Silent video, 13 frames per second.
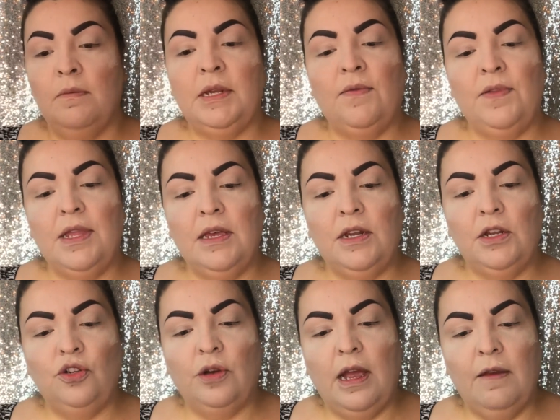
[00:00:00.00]
Definitely
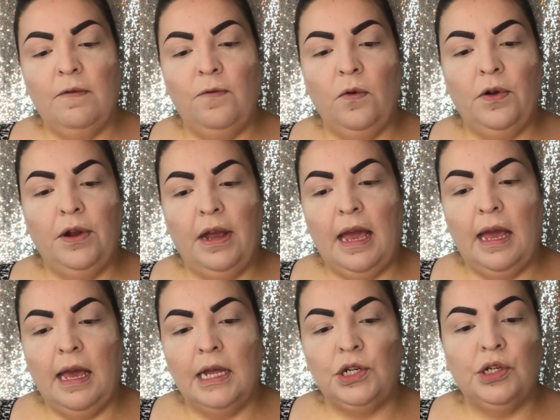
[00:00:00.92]
gonna try for
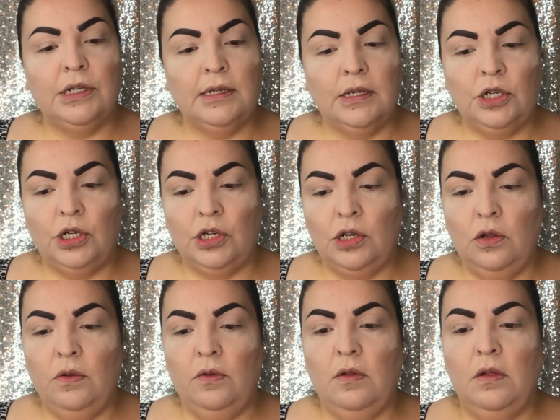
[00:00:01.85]
a
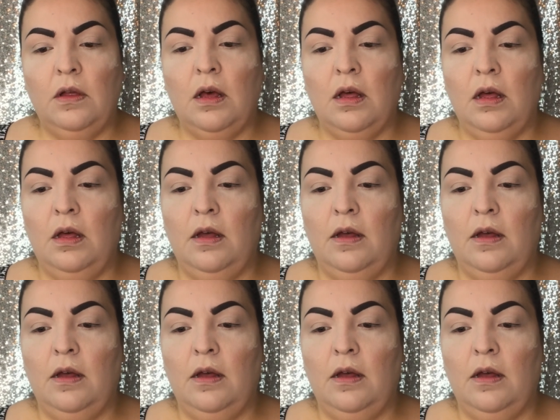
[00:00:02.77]
traditional